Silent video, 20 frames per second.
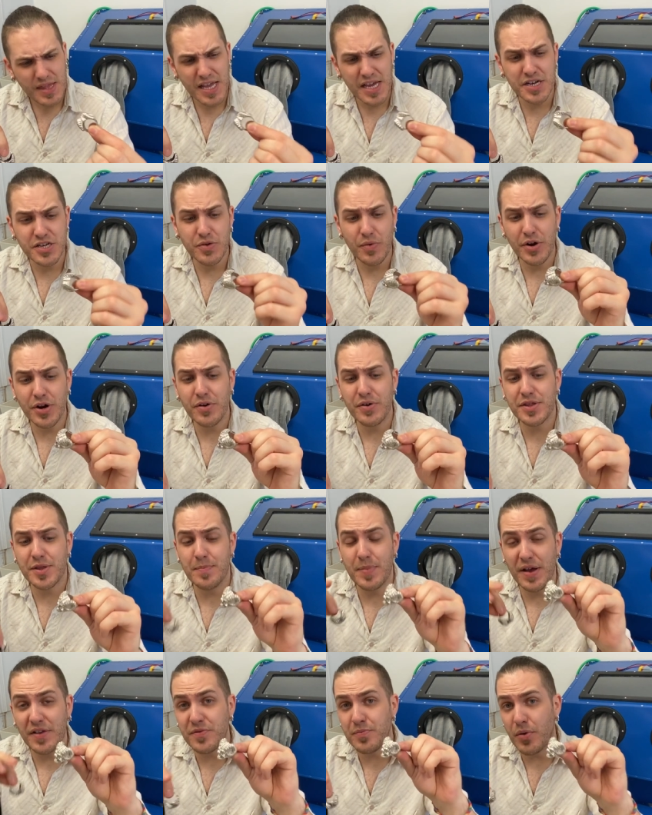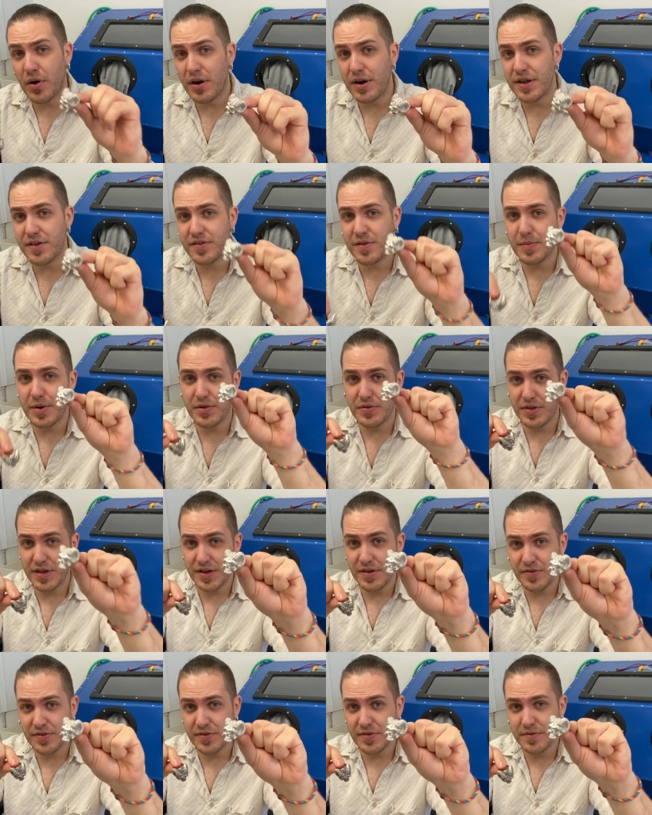And do you wanna know what the best part is about
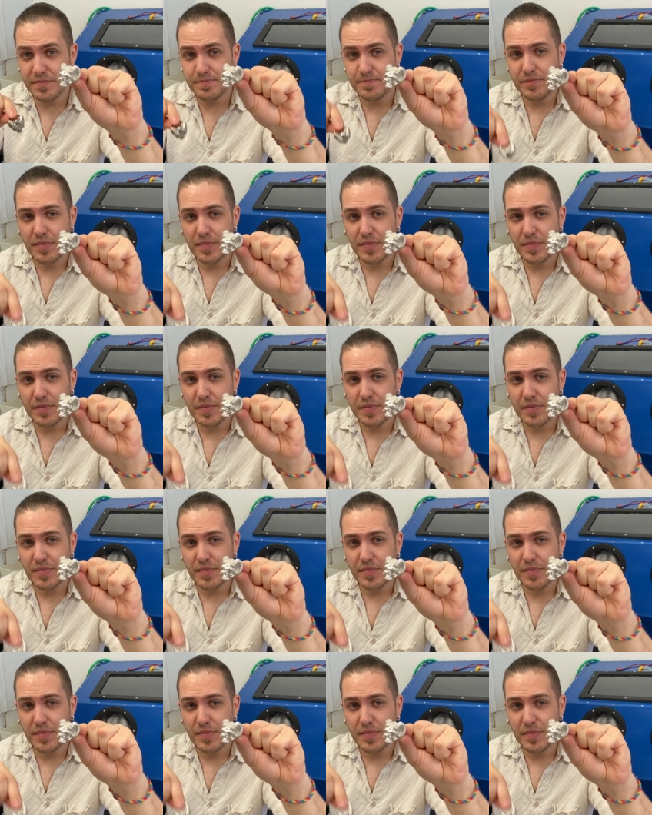this?